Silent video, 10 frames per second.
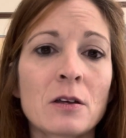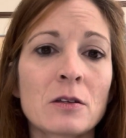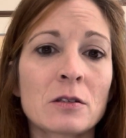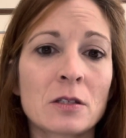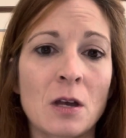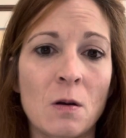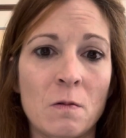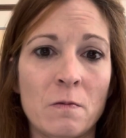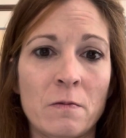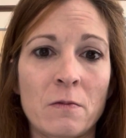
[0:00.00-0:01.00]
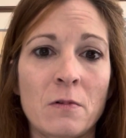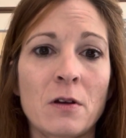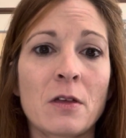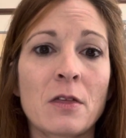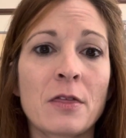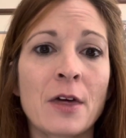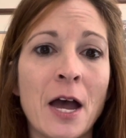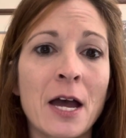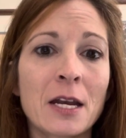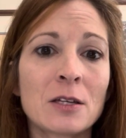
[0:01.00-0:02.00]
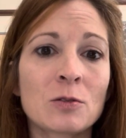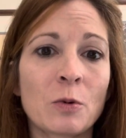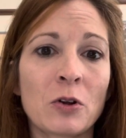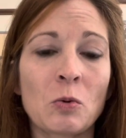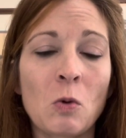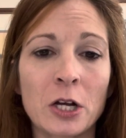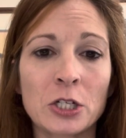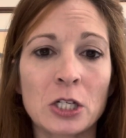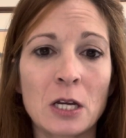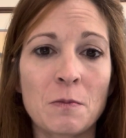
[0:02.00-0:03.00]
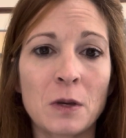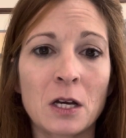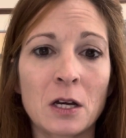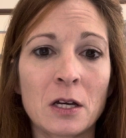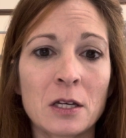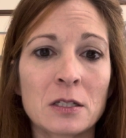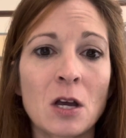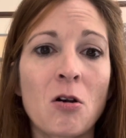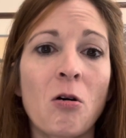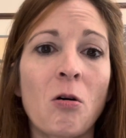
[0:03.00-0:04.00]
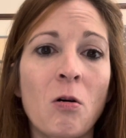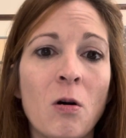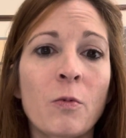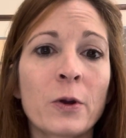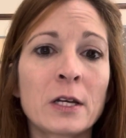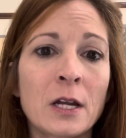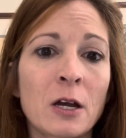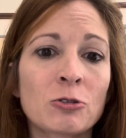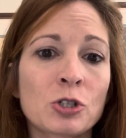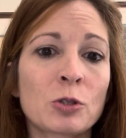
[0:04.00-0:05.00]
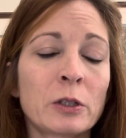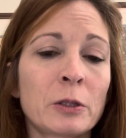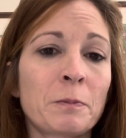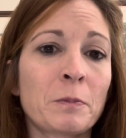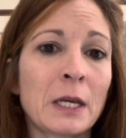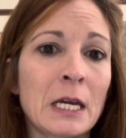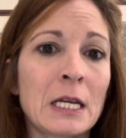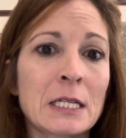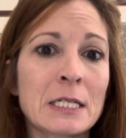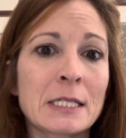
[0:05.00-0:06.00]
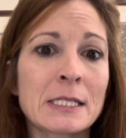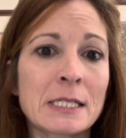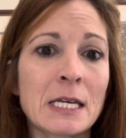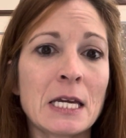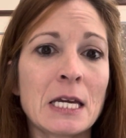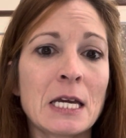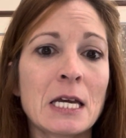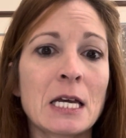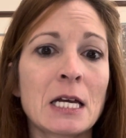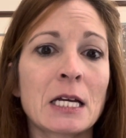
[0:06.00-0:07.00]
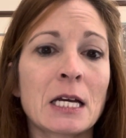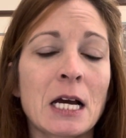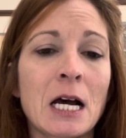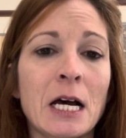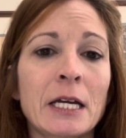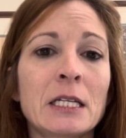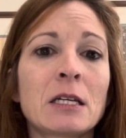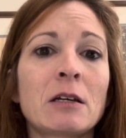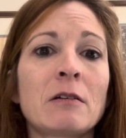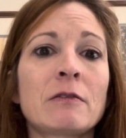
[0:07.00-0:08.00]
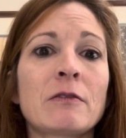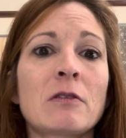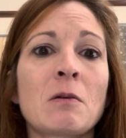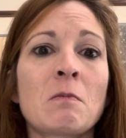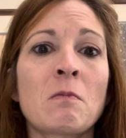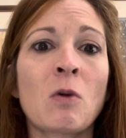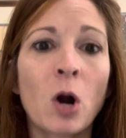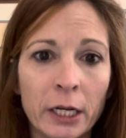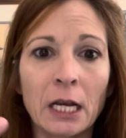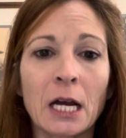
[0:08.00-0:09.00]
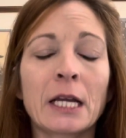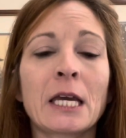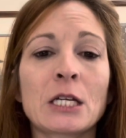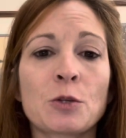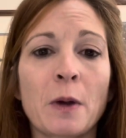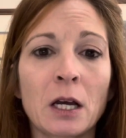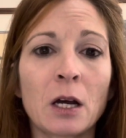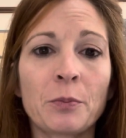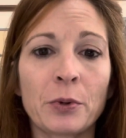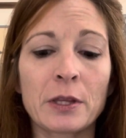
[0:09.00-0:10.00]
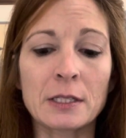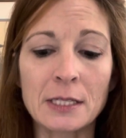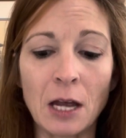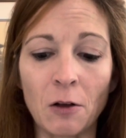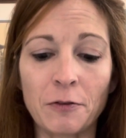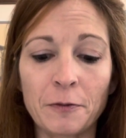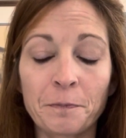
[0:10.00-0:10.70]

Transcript: So that is worth watching because are we now truly beginning to see kind of the market kind of catch back up with itself?